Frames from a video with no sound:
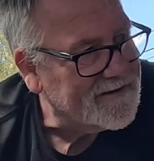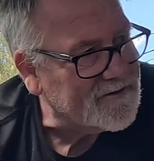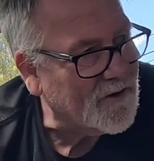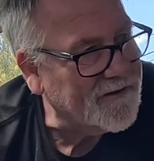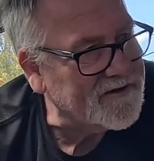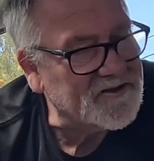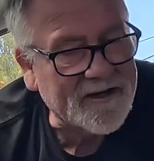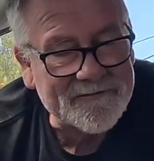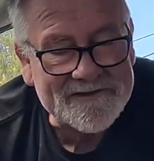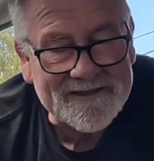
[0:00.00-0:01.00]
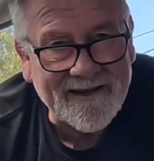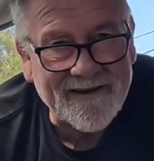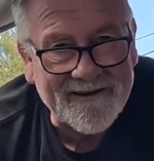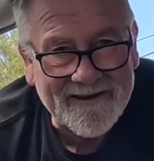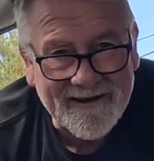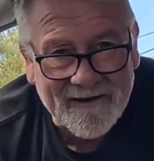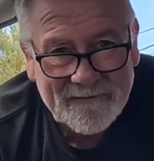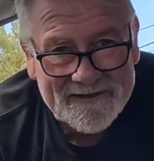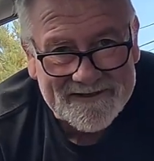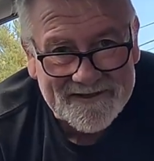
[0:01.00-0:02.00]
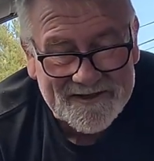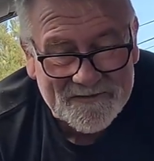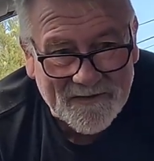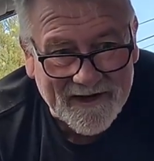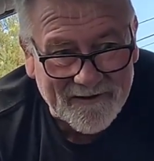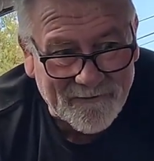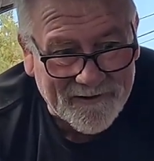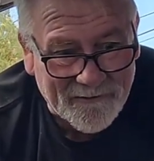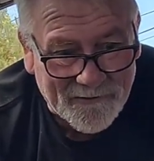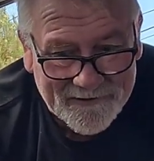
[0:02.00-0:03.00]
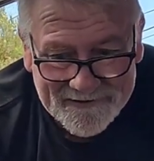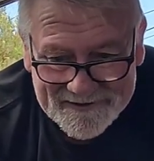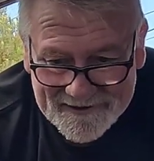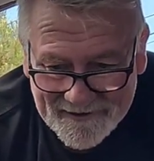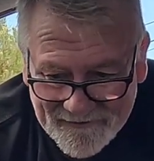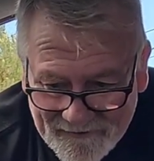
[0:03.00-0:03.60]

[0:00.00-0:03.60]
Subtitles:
So all the trim's done, the carpets are sprayed with the odour stuff.